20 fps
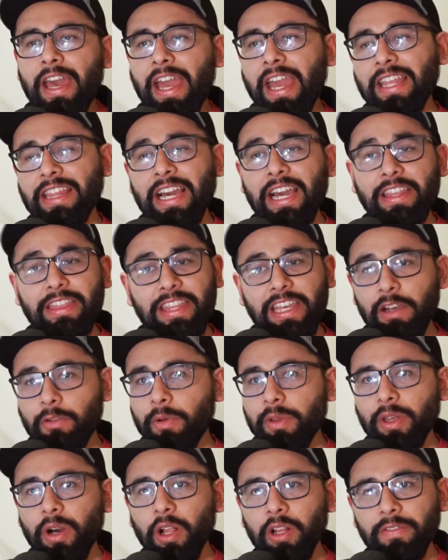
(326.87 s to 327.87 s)
And I
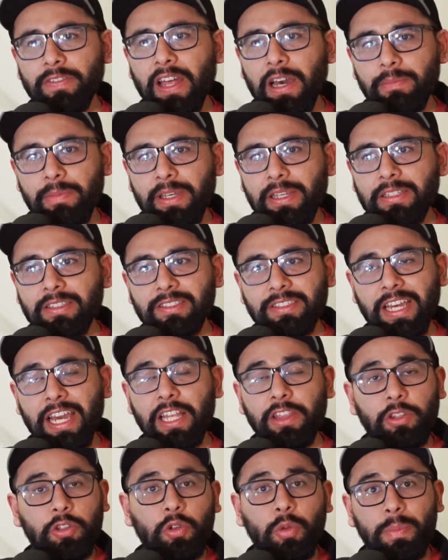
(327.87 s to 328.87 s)
think with all of that being
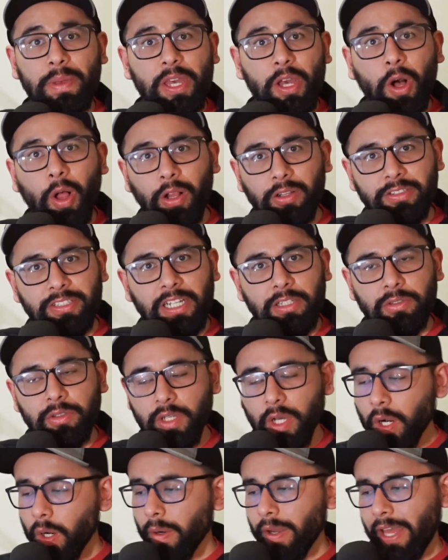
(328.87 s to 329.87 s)
said, you'll be all set
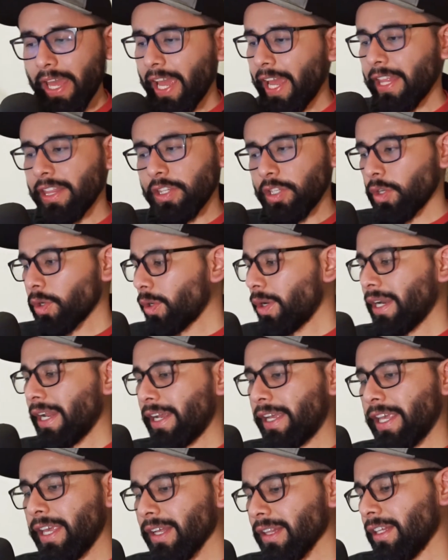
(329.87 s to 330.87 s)
to go and you're
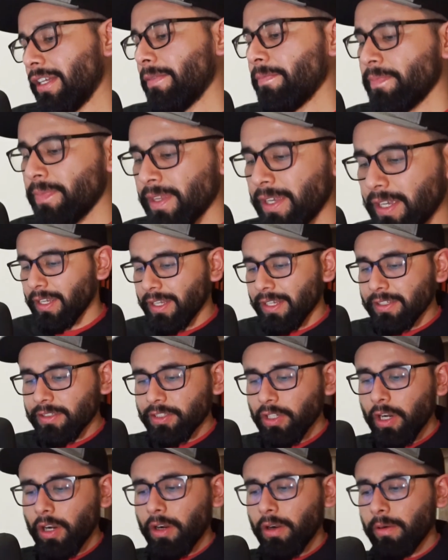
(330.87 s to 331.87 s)
gonna kill it.
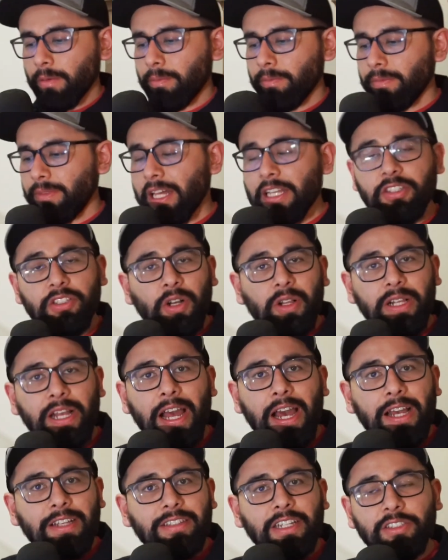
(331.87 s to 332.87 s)
So that's all,
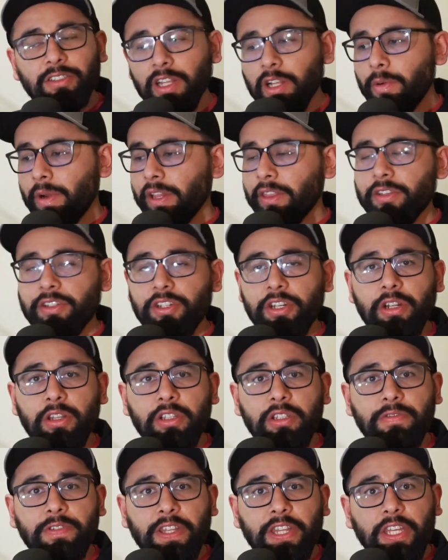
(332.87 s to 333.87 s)
guys. That's all I wanted to share in
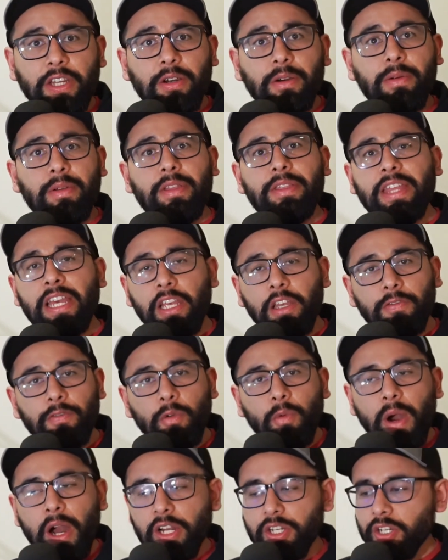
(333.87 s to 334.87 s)
this video. Thank you for
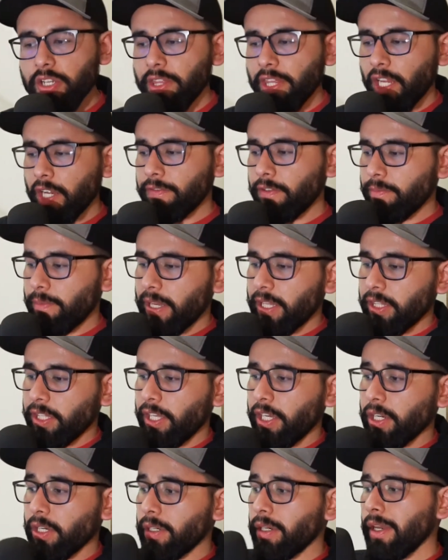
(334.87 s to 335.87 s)
watching. Thank you for being
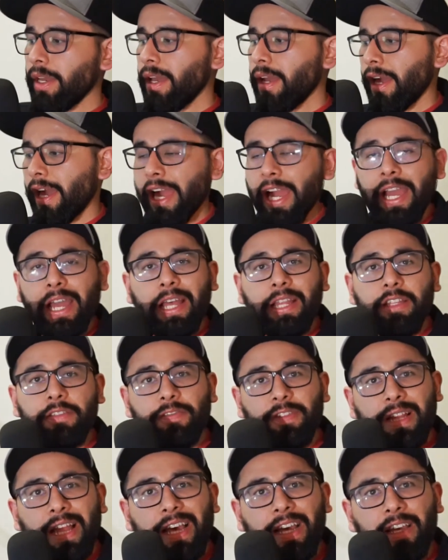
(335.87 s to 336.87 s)
here. And if
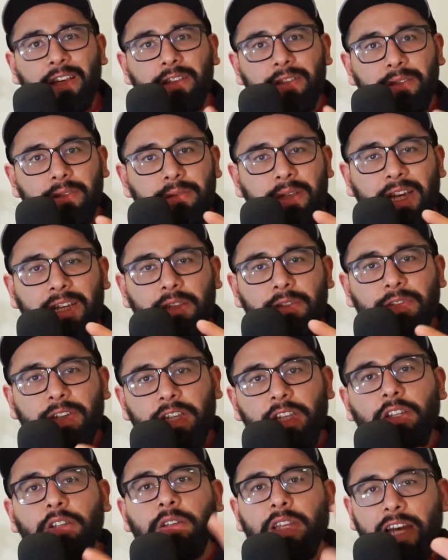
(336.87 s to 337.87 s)
you like it, like the
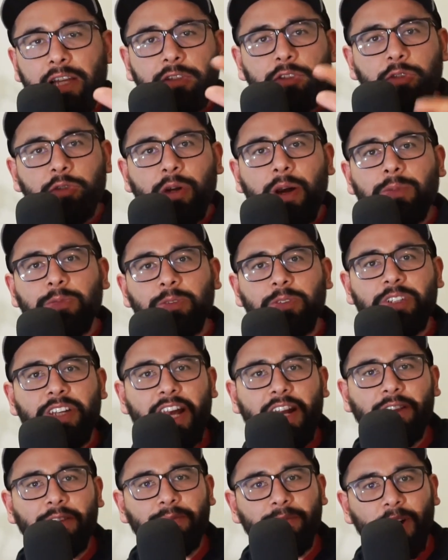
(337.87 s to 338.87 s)
video and subscribe to the
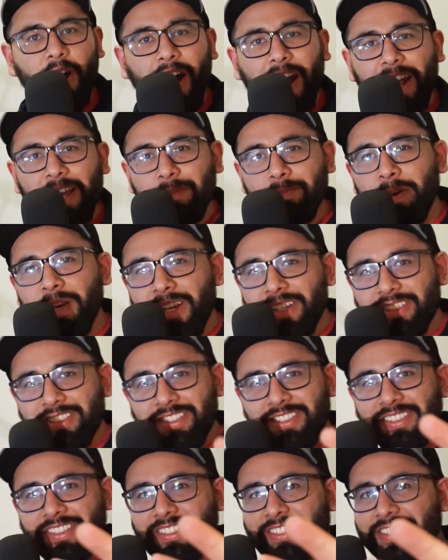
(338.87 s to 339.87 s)
channel. All right,
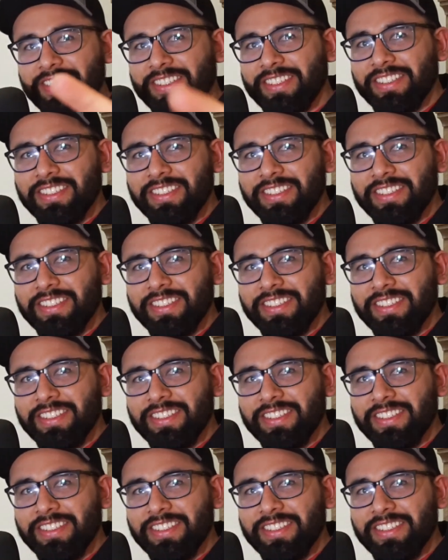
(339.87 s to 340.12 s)
peace.